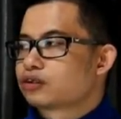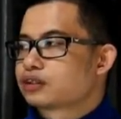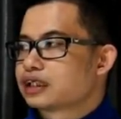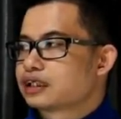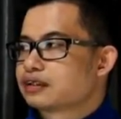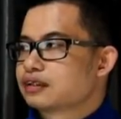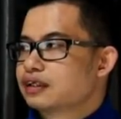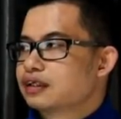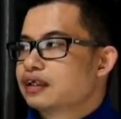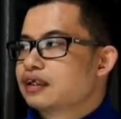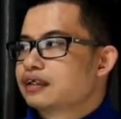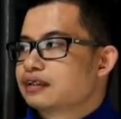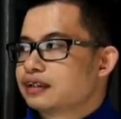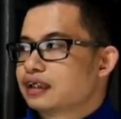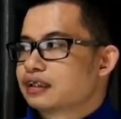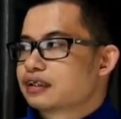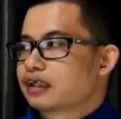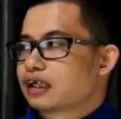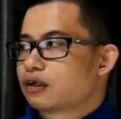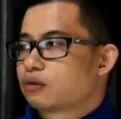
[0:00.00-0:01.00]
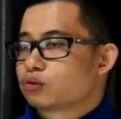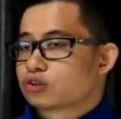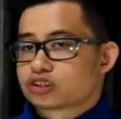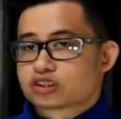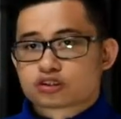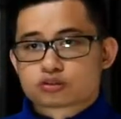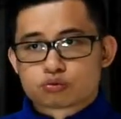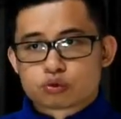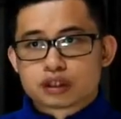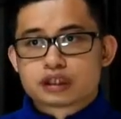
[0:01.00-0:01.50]
that I
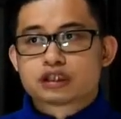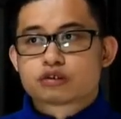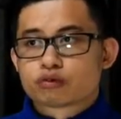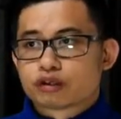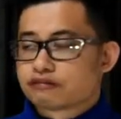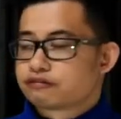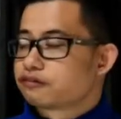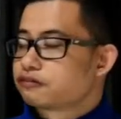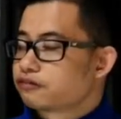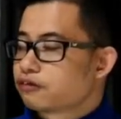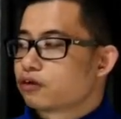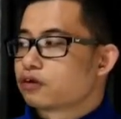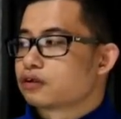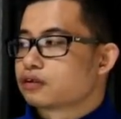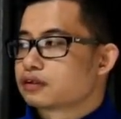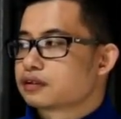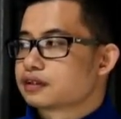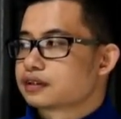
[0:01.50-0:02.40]
was really grateful for.